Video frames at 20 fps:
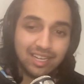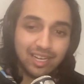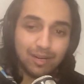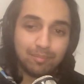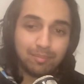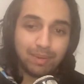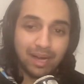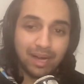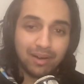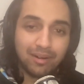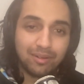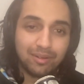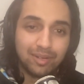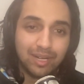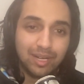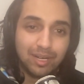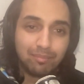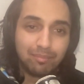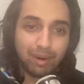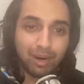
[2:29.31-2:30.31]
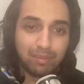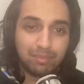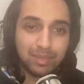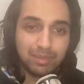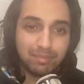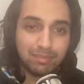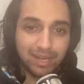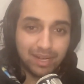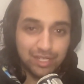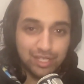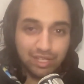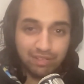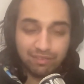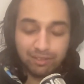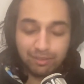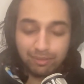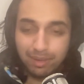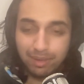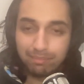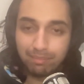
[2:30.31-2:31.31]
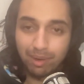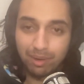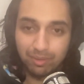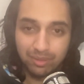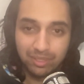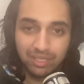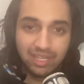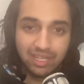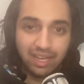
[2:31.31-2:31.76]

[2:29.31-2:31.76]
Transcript: about Barbie Magic of the Rainbow,